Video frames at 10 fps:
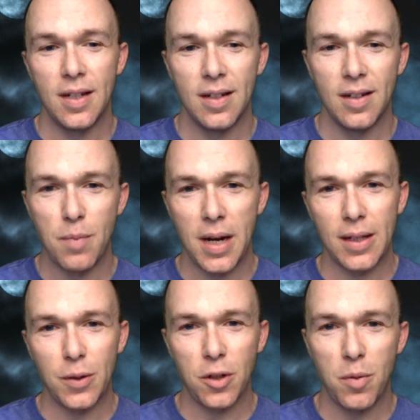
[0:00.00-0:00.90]
in my
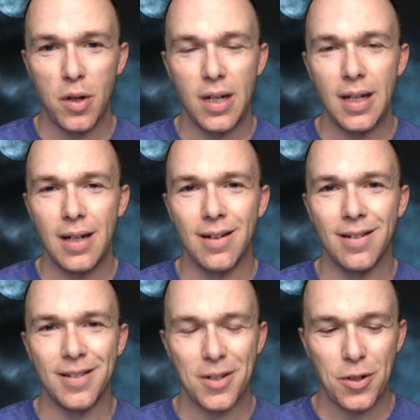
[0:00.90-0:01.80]
little community
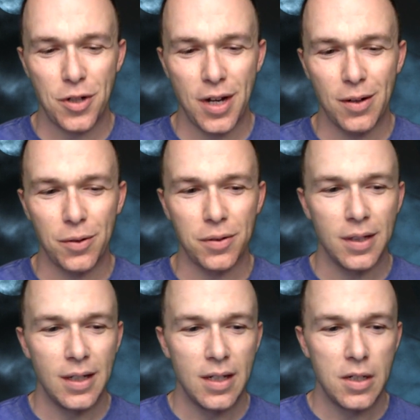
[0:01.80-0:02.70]
here in this channel
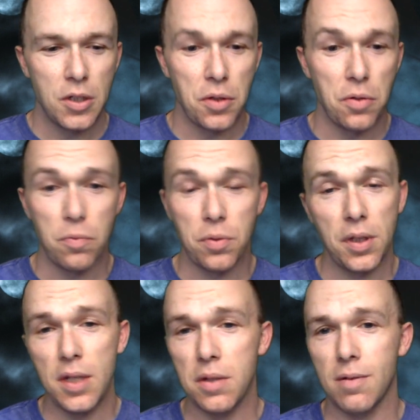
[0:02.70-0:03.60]
to
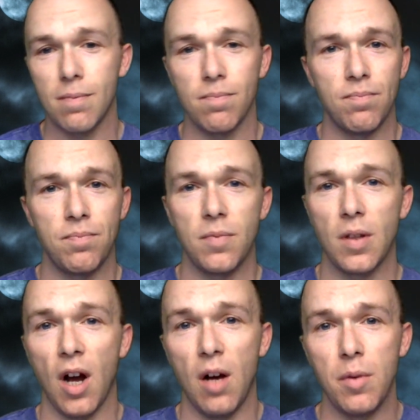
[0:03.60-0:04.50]
please
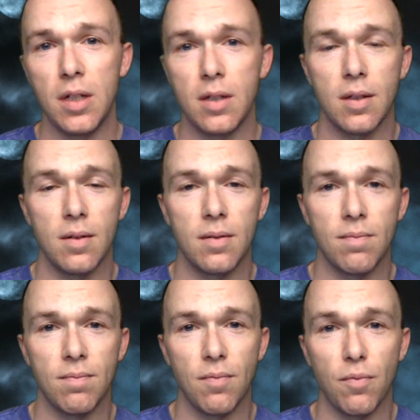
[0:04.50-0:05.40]
comment
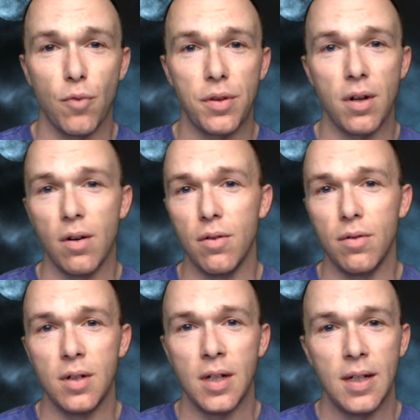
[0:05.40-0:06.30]
with their
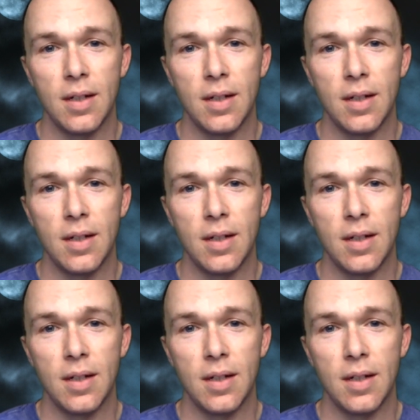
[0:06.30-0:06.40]
own